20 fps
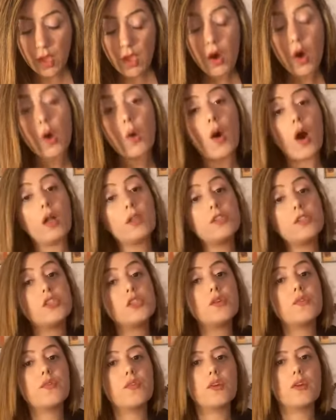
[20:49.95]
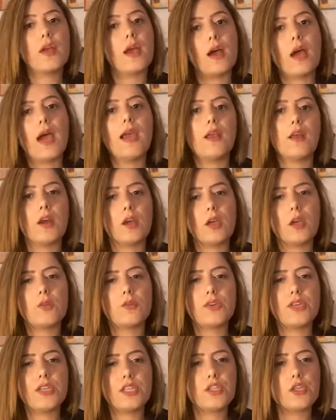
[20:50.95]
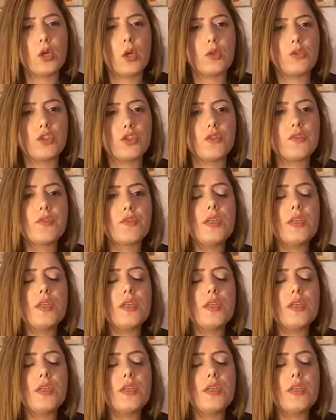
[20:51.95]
also for I already told you,